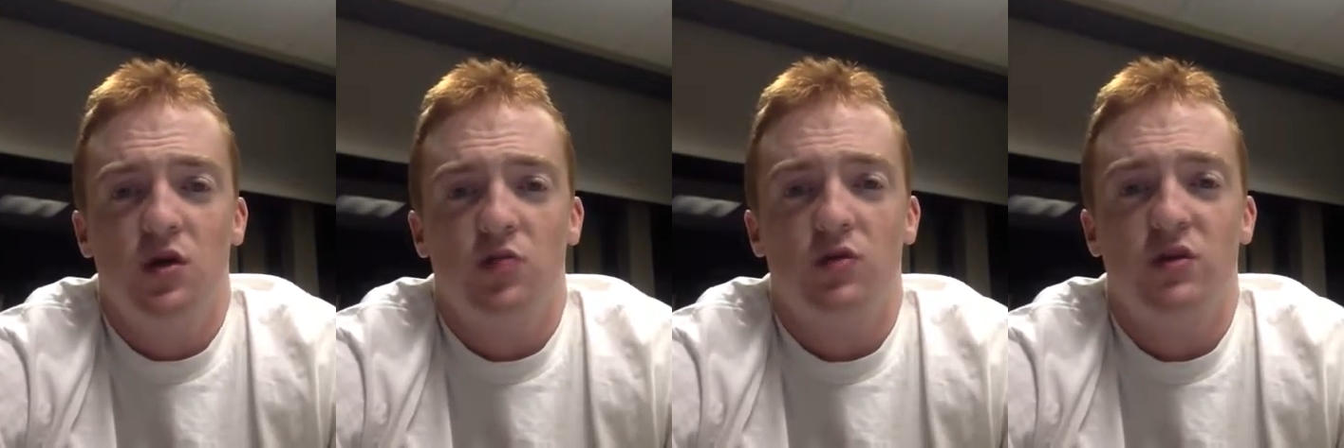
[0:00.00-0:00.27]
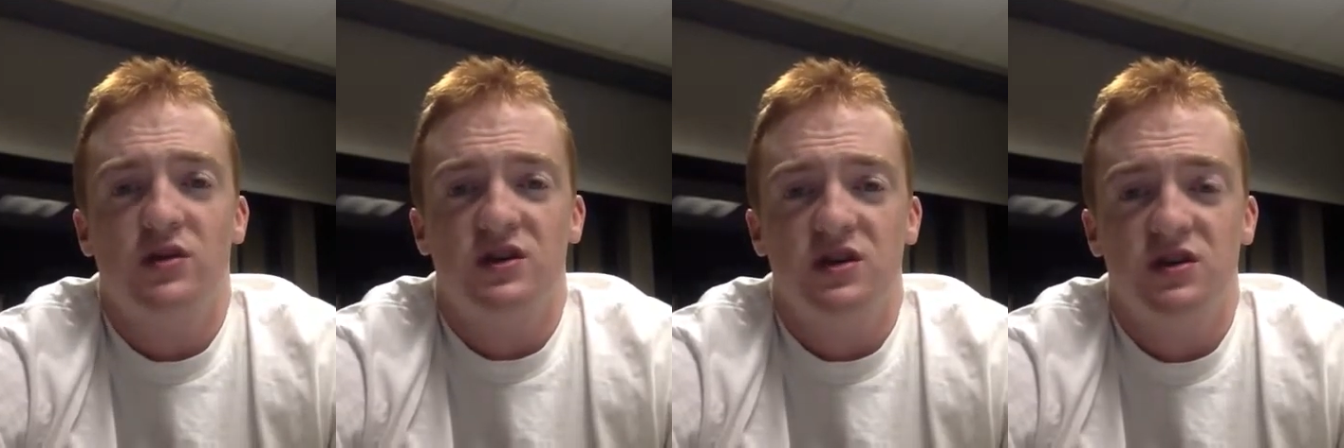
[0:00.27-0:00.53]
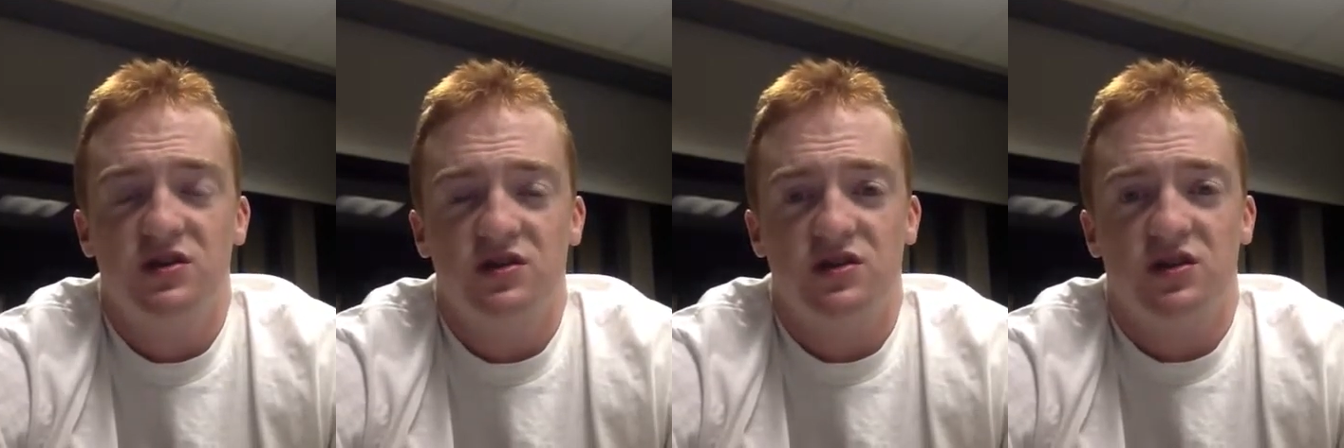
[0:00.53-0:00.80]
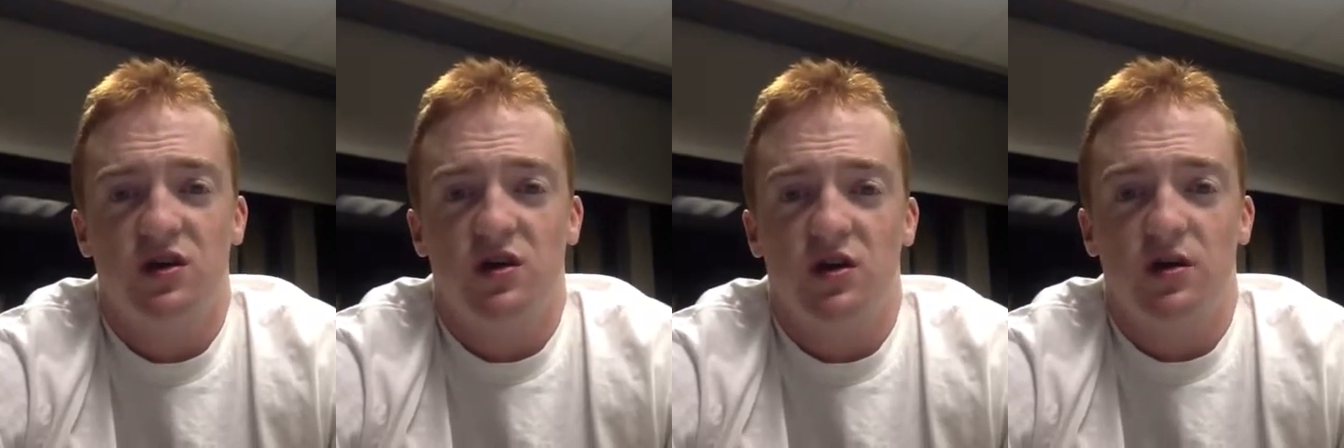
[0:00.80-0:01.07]
Redskins
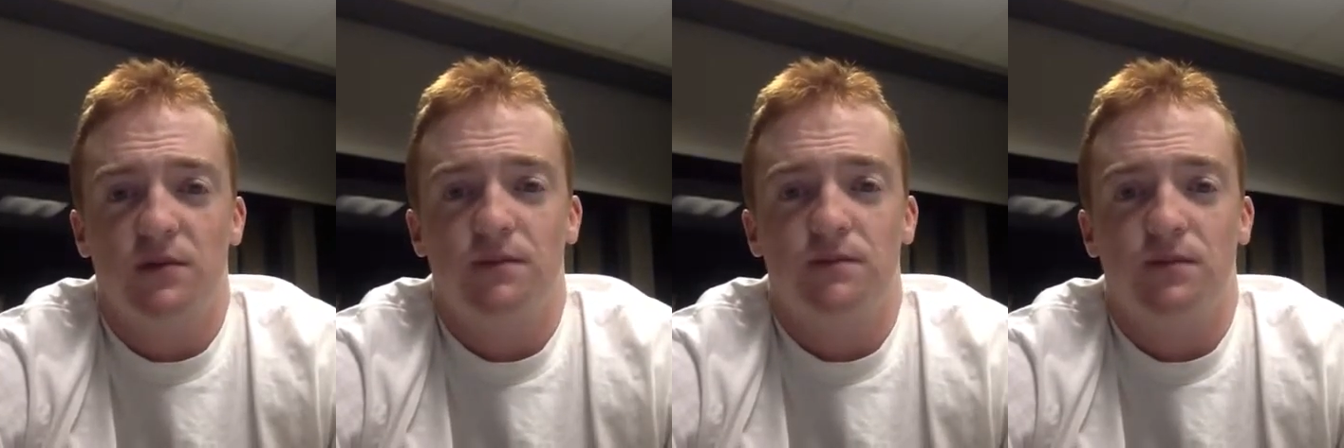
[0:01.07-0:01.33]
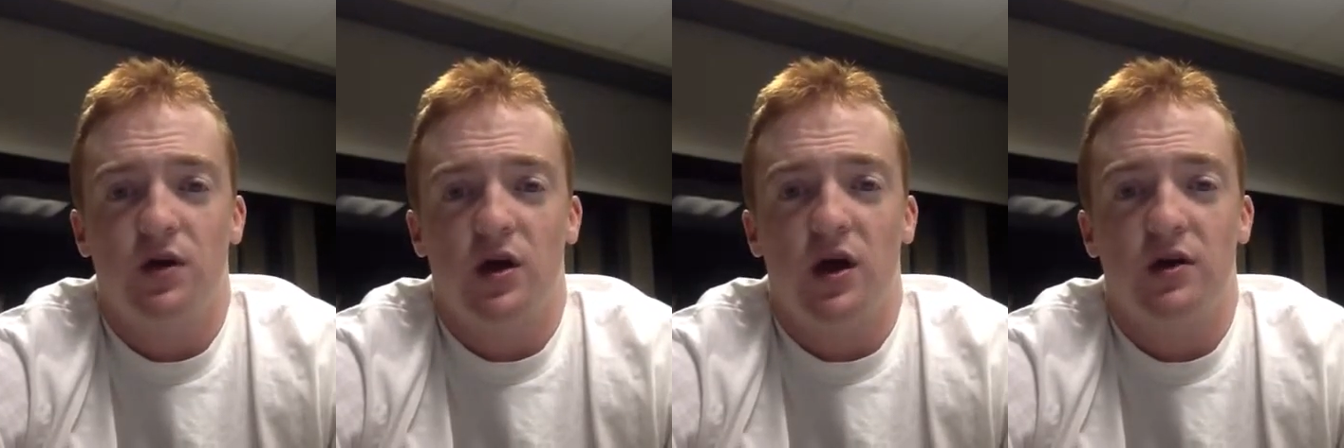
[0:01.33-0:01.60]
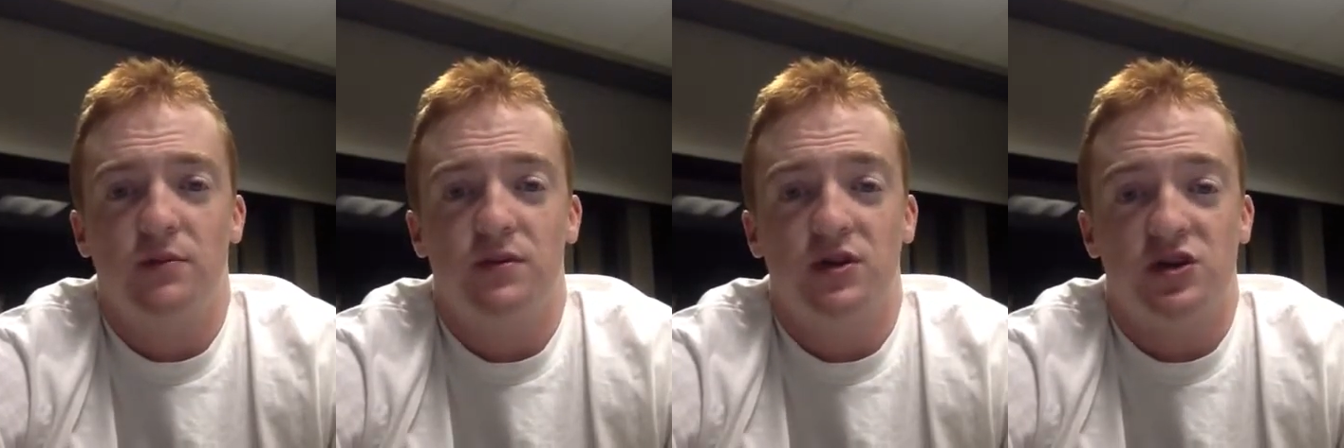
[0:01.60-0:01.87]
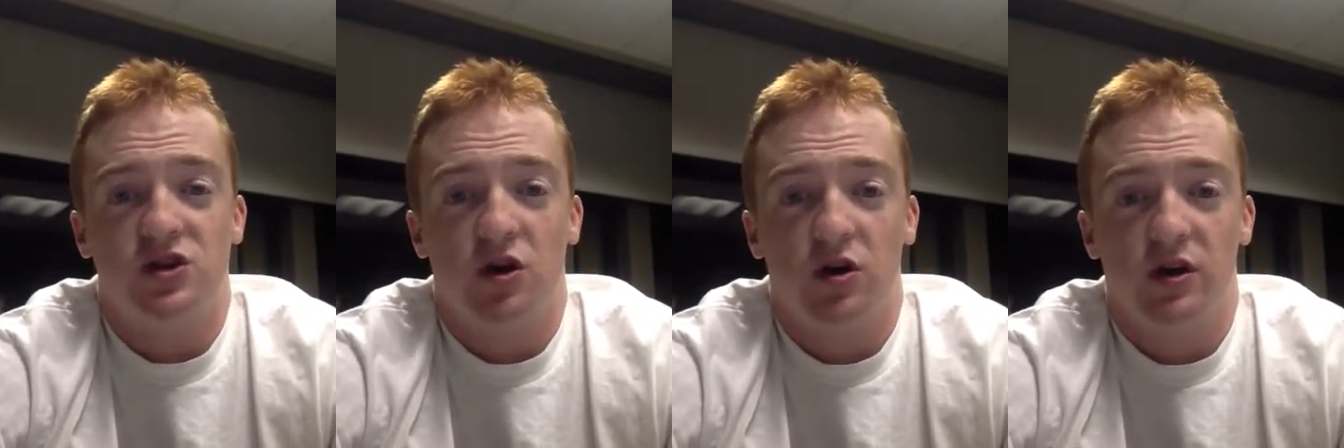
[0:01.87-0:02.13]
had been
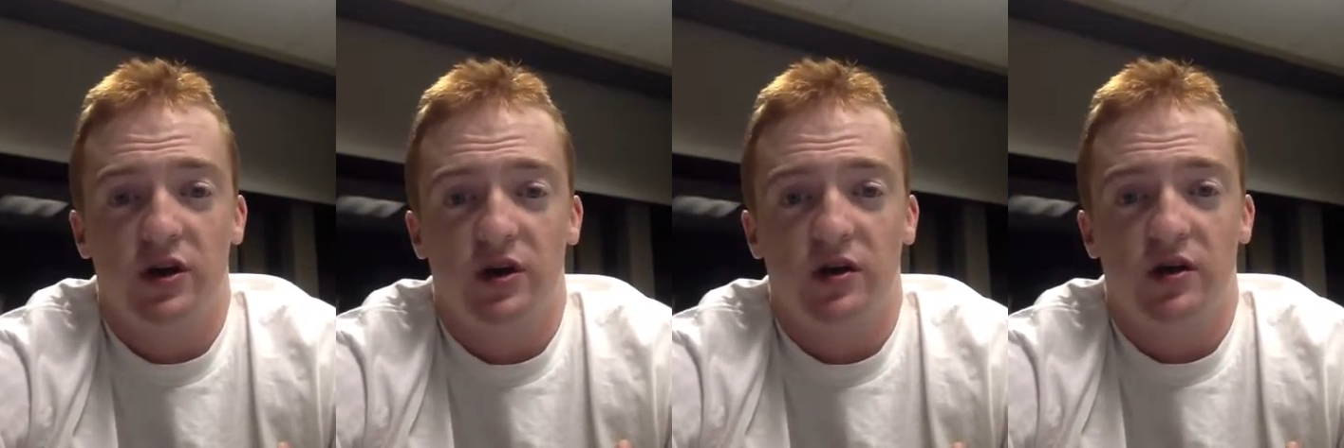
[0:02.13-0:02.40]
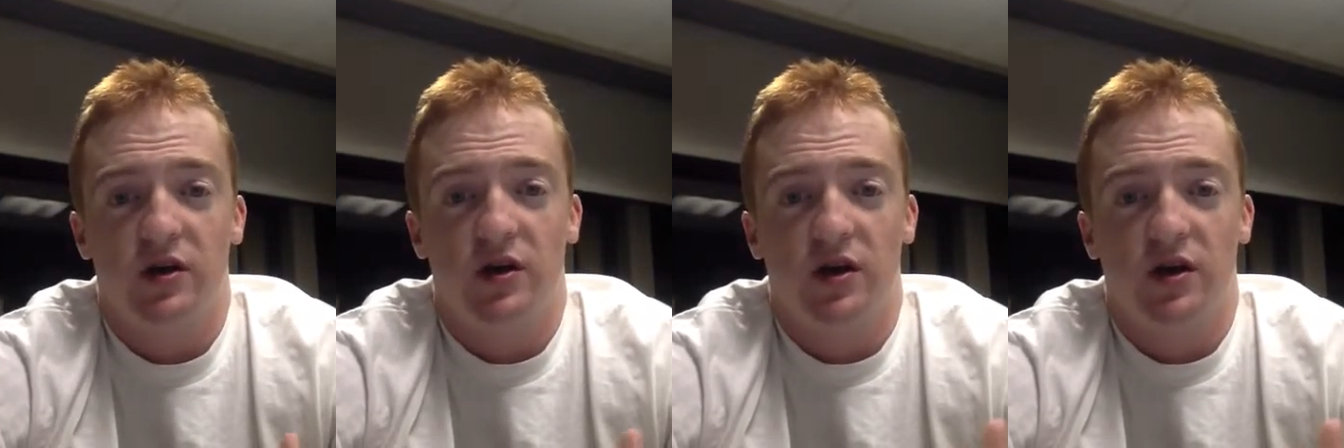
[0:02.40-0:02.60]
starting